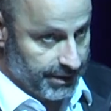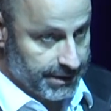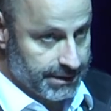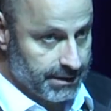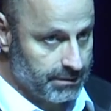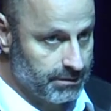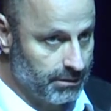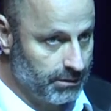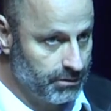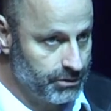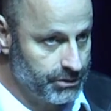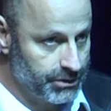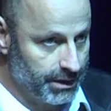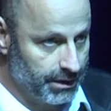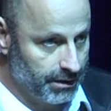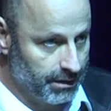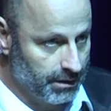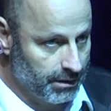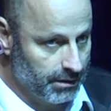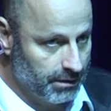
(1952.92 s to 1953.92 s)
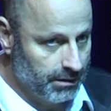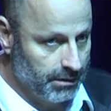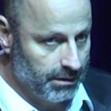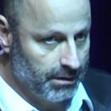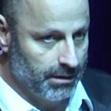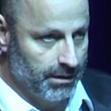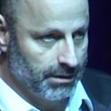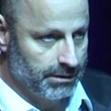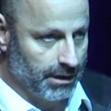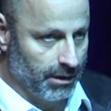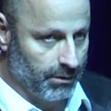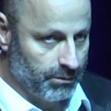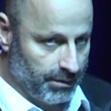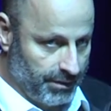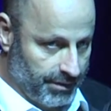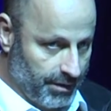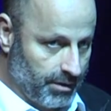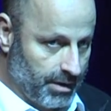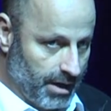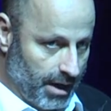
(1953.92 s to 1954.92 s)
But there is a solution.
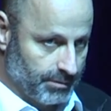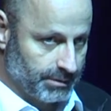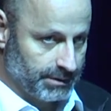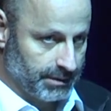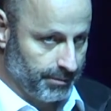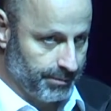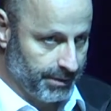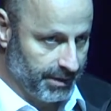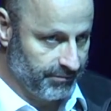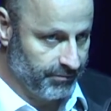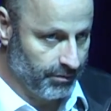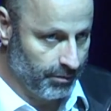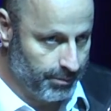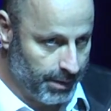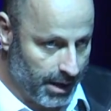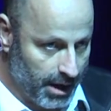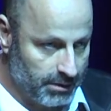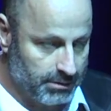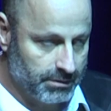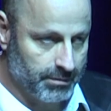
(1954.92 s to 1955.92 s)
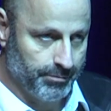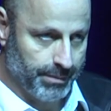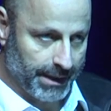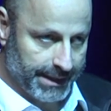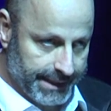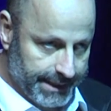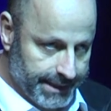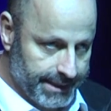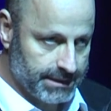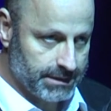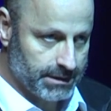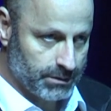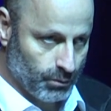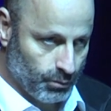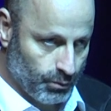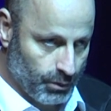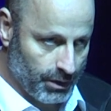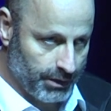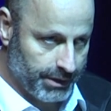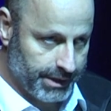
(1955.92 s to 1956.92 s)
Now, there comes the painful part, but it
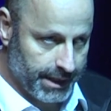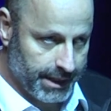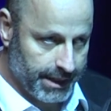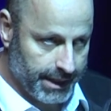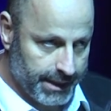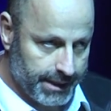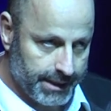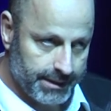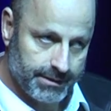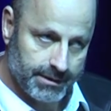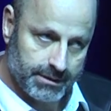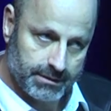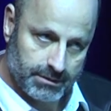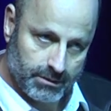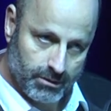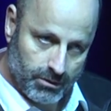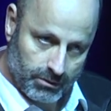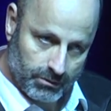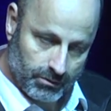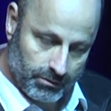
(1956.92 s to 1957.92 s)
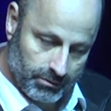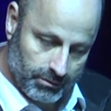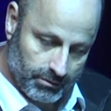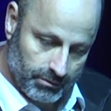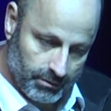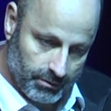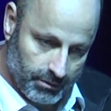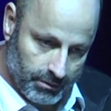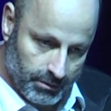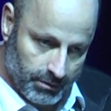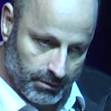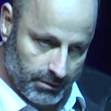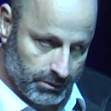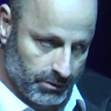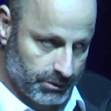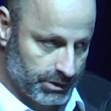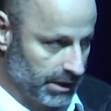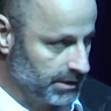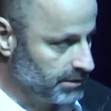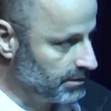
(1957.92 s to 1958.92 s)
is working and it is good.
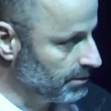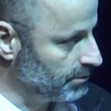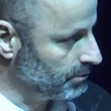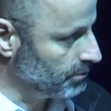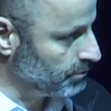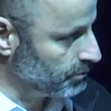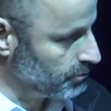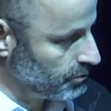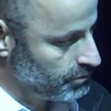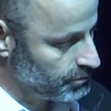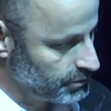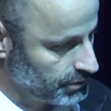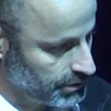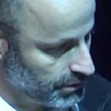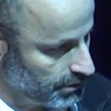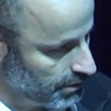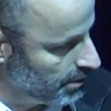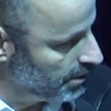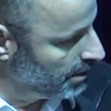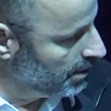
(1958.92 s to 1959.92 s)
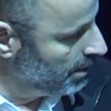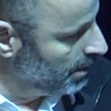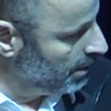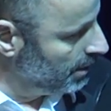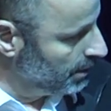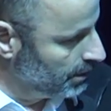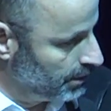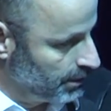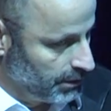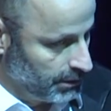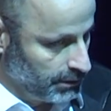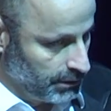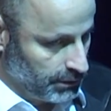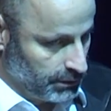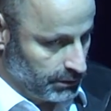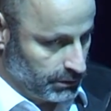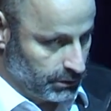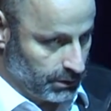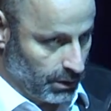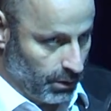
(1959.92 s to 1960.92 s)
You just need to choose.
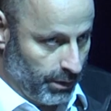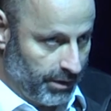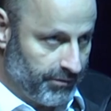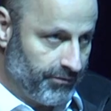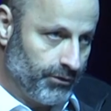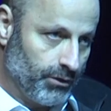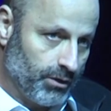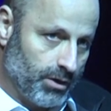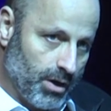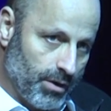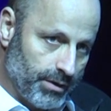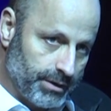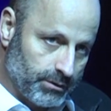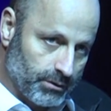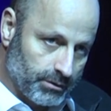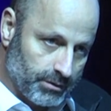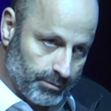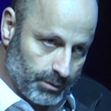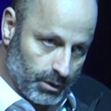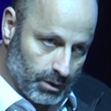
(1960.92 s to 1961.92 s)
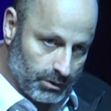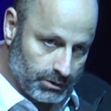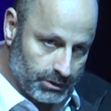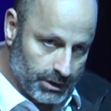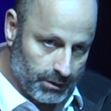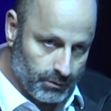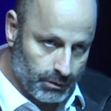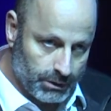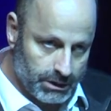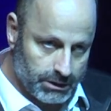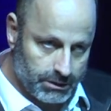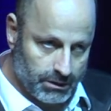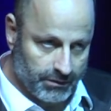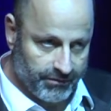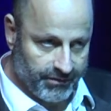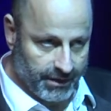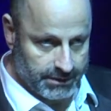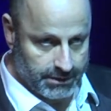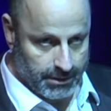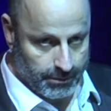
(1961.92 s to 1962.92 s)
So if you go into the blockchain, which
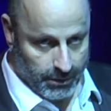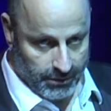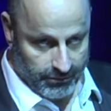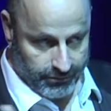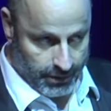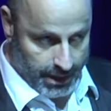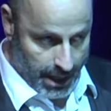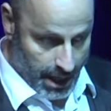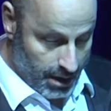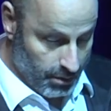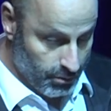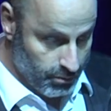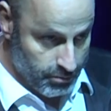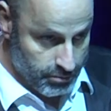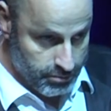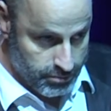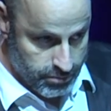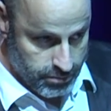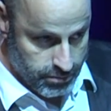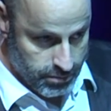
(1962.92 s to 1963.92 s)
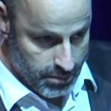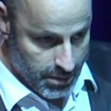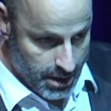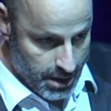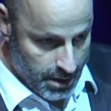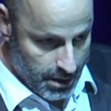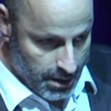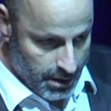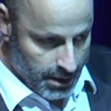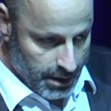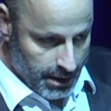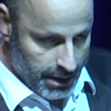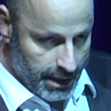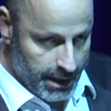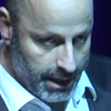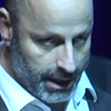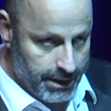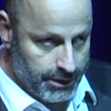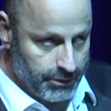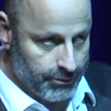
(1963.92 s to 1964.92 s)
is not fungible for now,
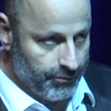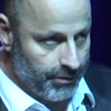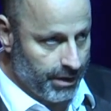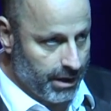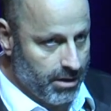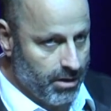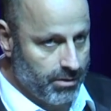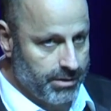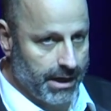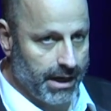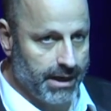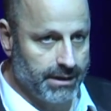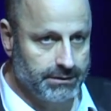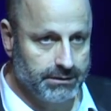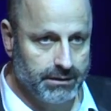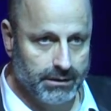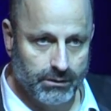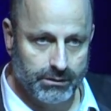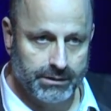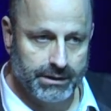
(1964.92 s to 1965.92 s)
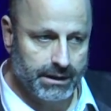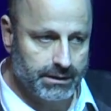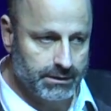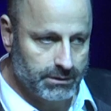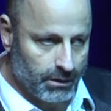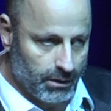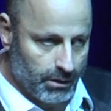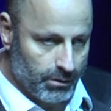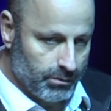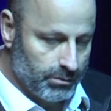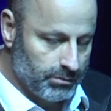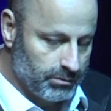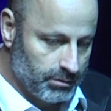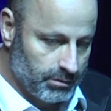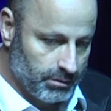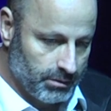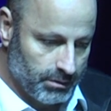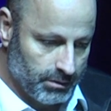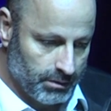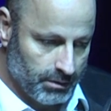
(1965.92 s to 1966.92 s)
and you recognize the
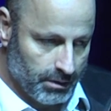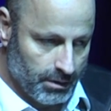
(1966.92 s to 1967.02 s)
UTXO,